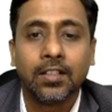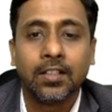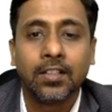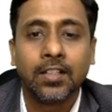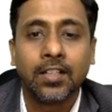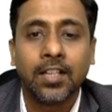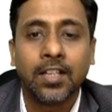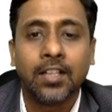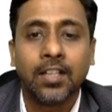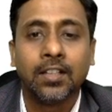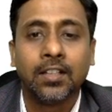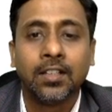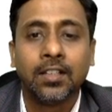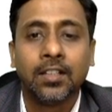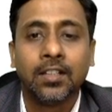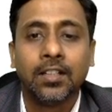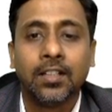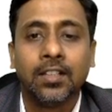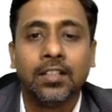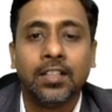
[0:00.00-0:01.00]
Okay,
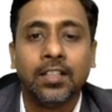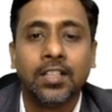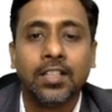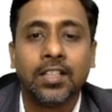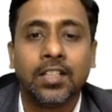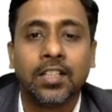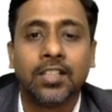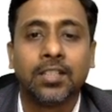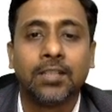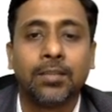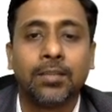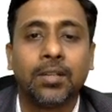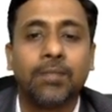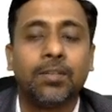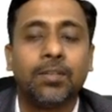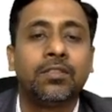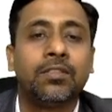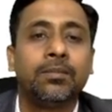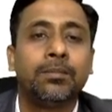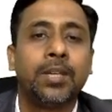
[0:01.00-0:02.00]
these are the
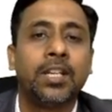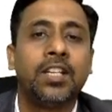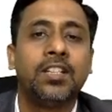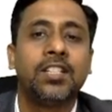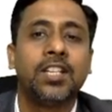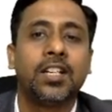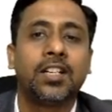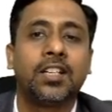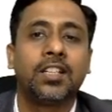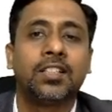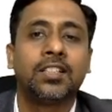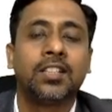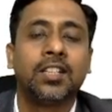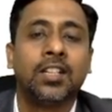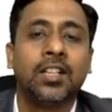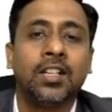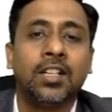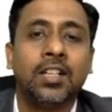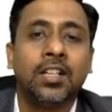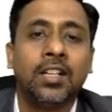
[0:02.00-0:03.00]
symptom of meningitis.
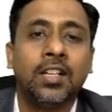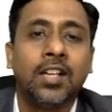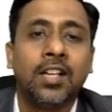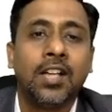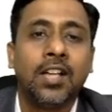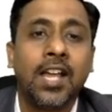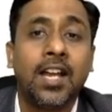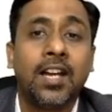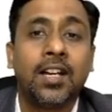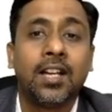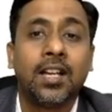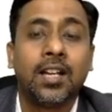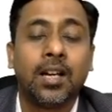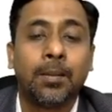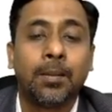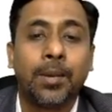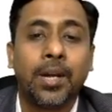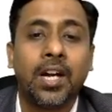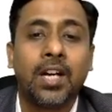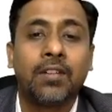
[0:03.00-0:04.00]
And
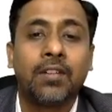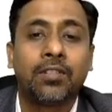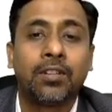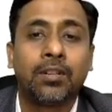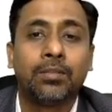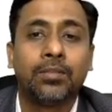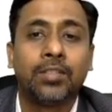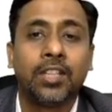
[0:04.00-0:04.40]
apart from